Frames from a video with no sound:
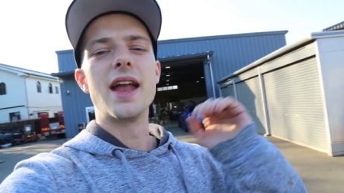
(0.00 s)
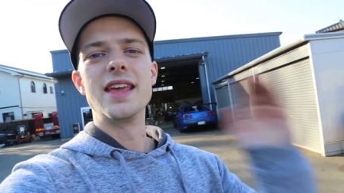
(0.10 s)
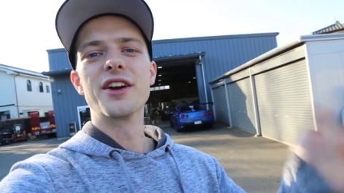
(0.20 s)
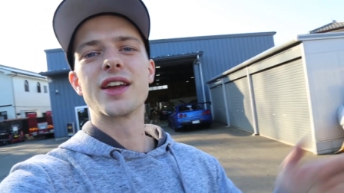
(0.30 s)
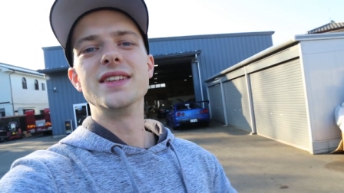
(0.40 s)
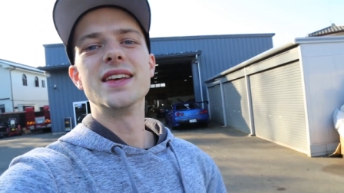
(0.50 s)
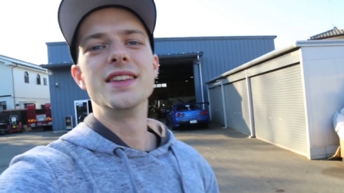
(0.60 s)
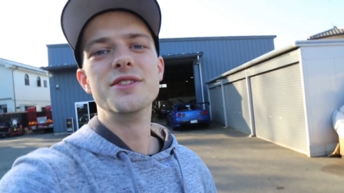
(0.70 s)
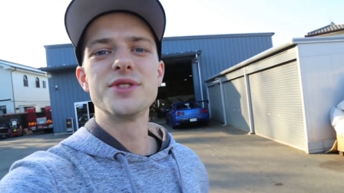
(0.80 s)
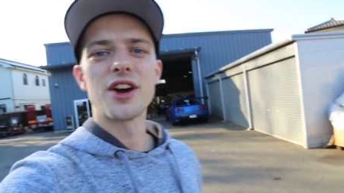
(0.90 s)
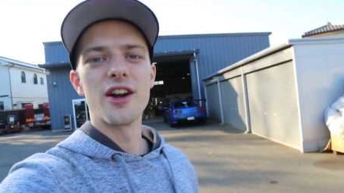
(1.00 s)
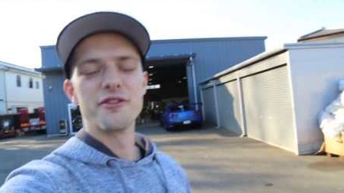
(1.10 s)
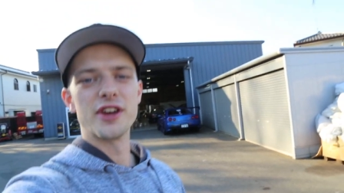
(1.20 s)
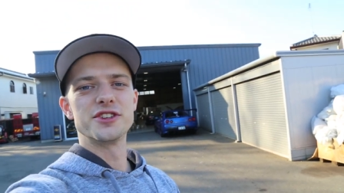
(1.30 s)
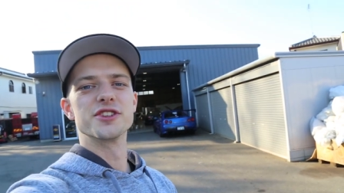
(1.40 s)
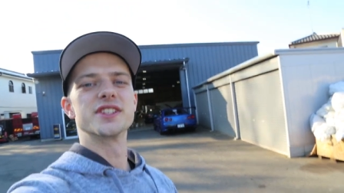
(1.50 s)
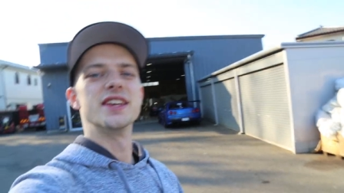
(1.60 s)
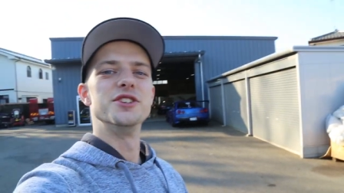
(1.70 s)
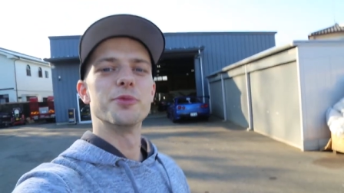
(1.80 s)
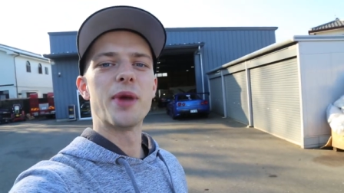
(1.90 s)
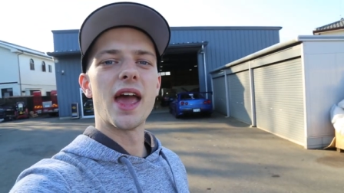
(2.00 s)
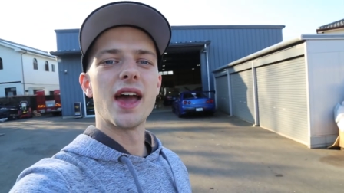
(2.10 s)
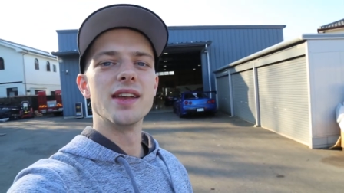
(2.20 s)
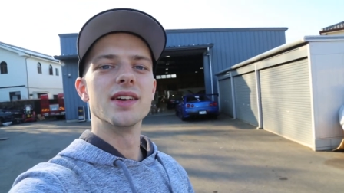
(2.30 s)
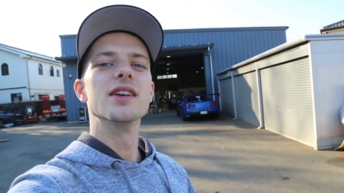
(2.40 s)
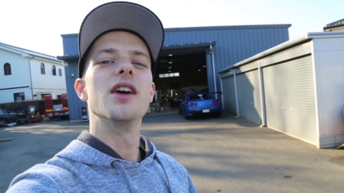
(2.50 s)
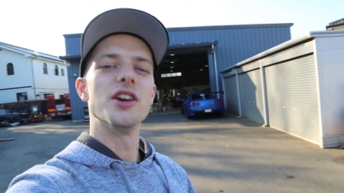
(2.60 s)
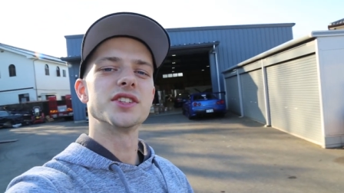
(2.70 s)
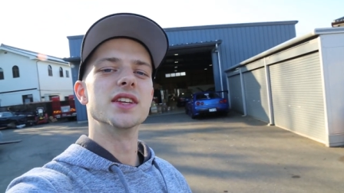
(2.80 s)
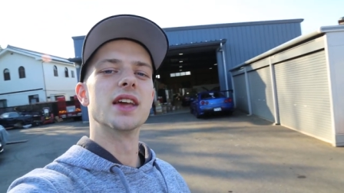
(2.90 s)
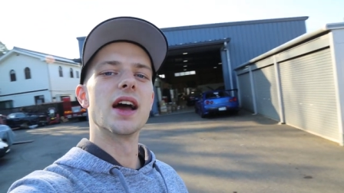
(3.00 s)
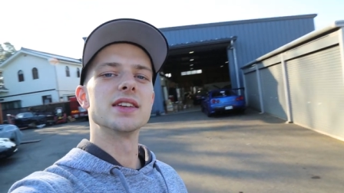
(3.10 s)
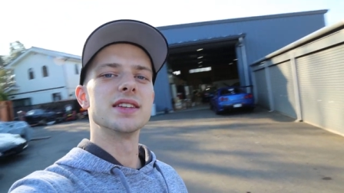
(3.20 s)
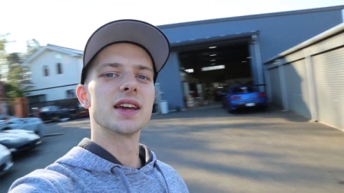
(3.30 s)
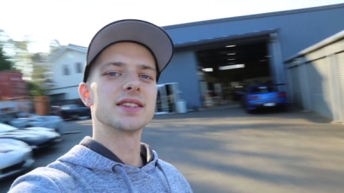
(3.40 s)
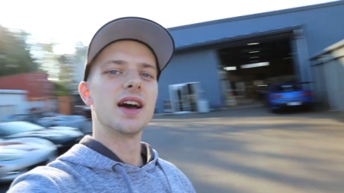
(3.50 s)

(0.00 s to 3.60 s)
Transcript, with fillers: And here continues our adventures in Japan. I'll see you guys next